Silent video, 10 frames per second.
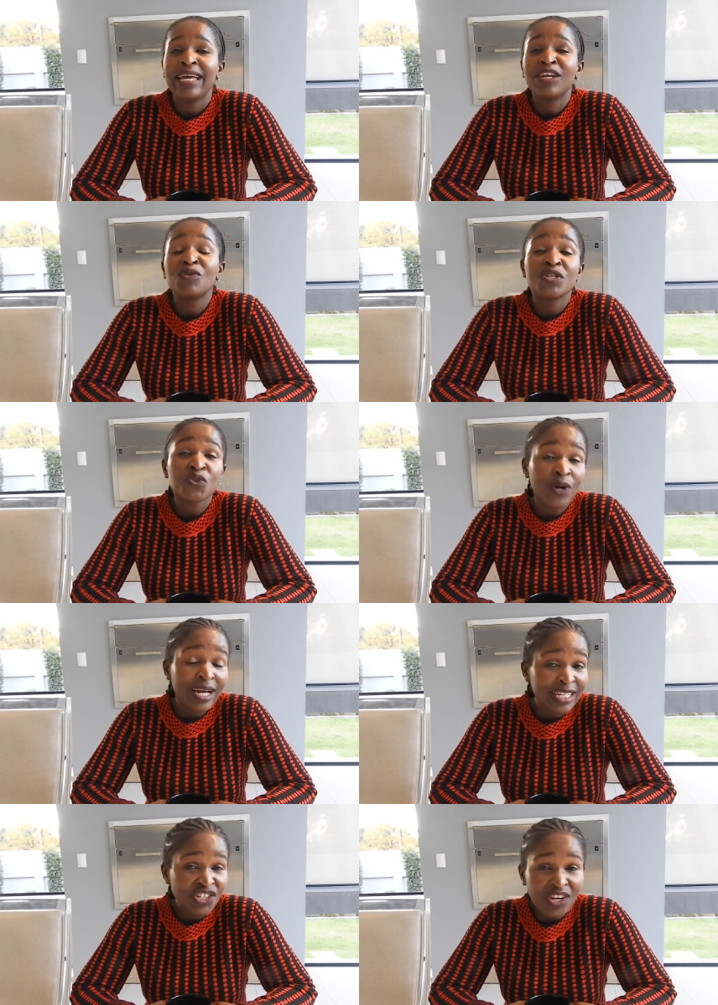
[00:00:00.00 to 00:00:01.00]
It was
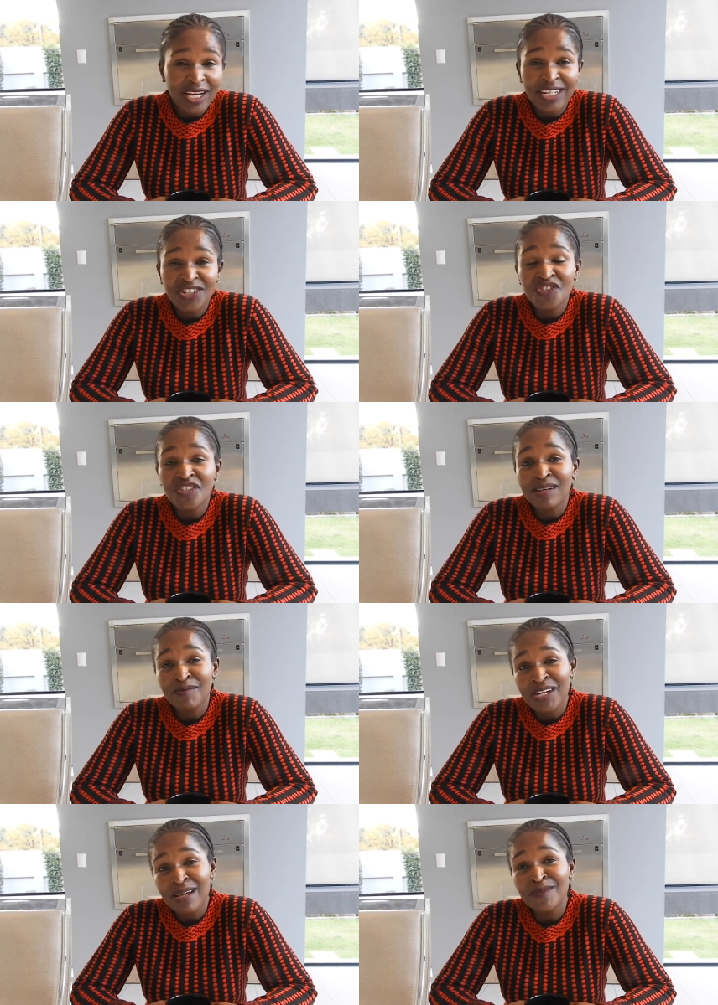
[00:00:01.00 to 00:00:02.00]
quite a challenge.
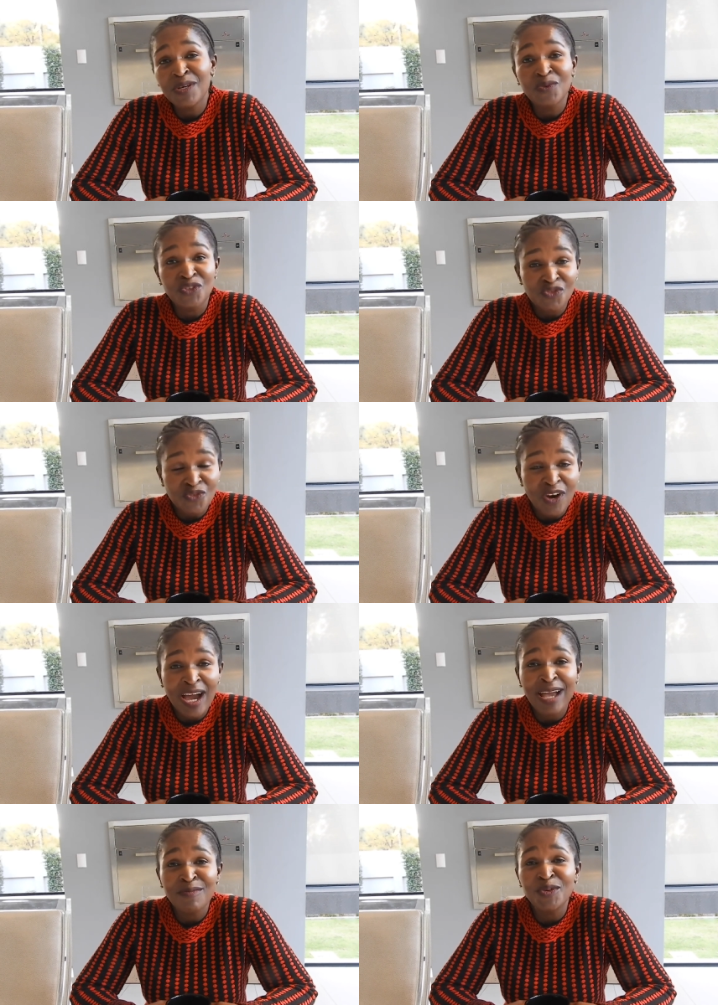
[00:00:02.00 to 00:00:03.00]
Sometimes I would
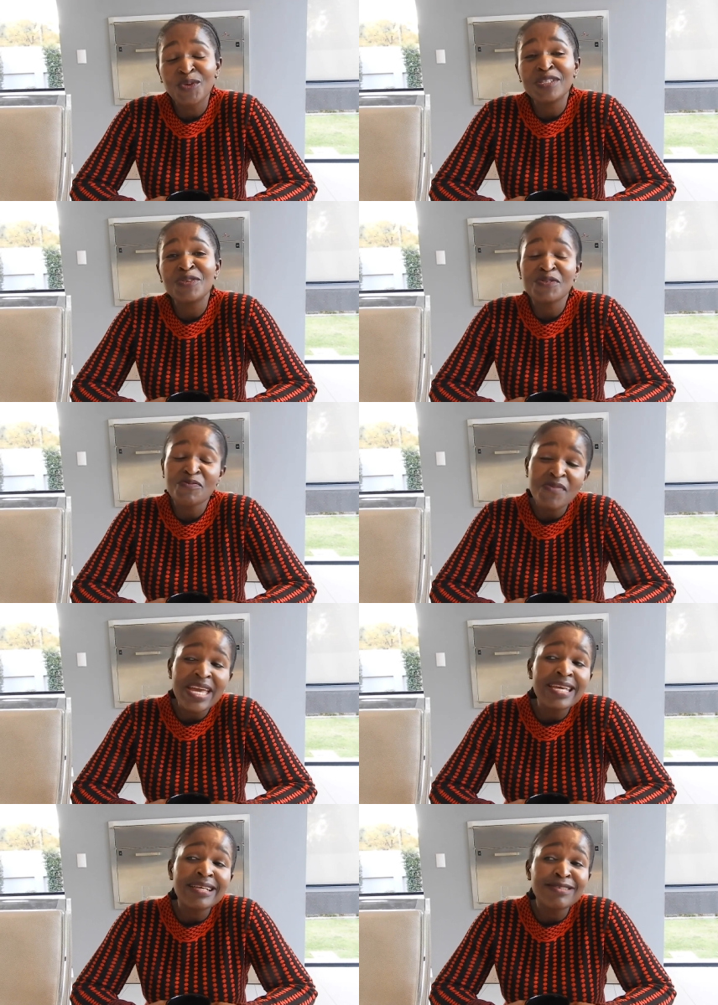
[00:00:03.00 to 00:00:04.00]
cry because I would
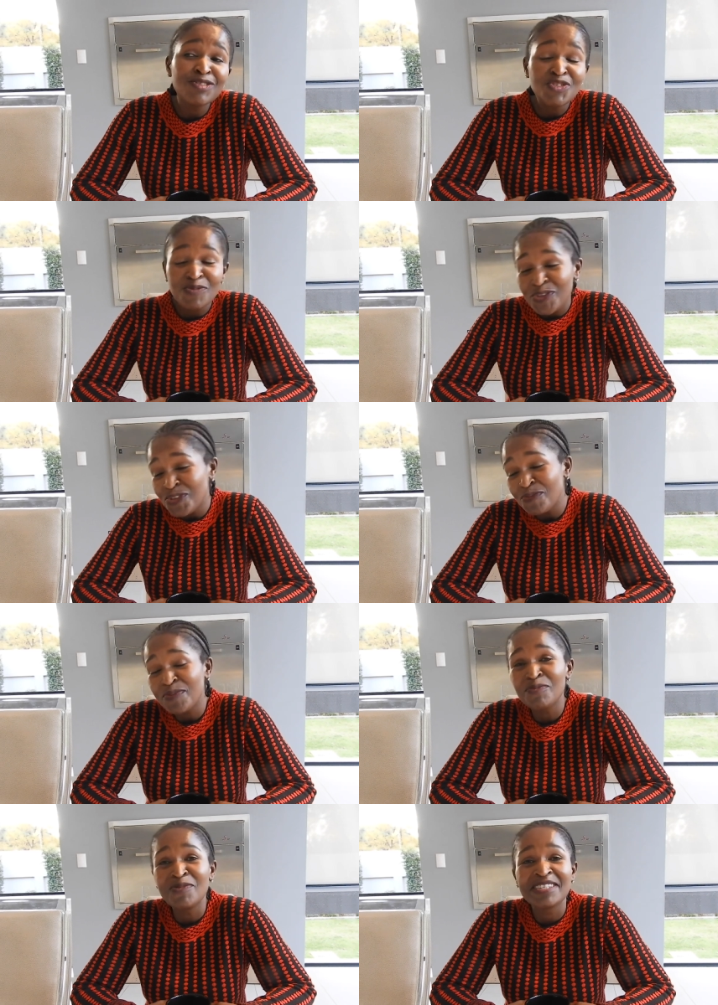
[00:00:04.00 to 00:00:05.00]
make stupid,
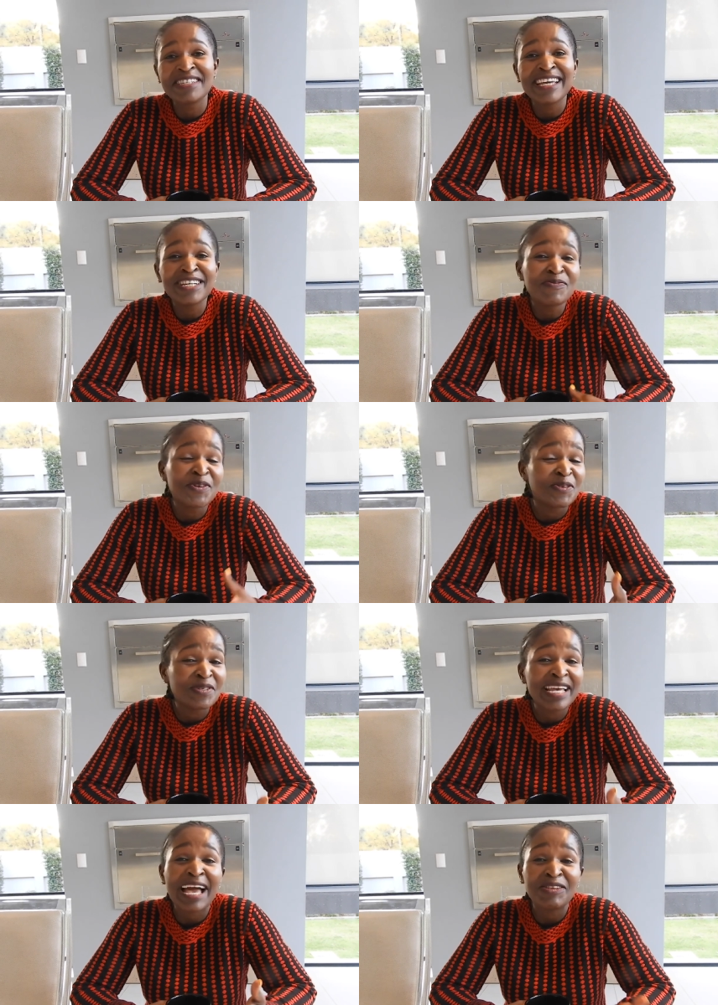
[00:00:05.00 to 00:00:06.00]
stupid mistakes
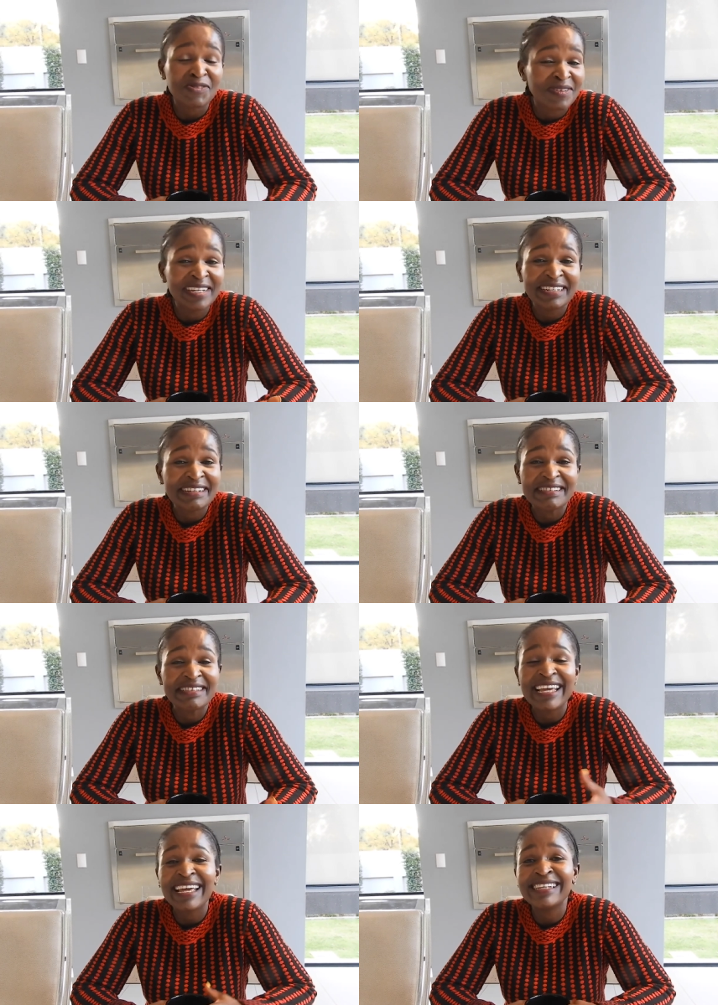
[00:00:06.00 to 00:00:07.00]
because I don't
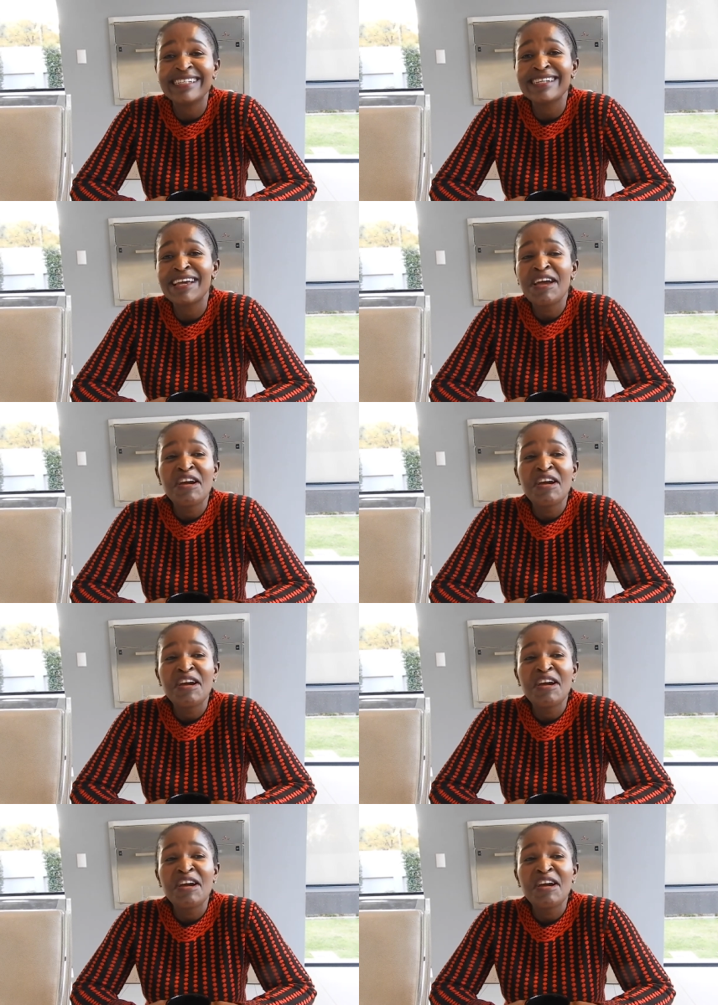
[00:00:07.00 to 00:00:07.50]
understand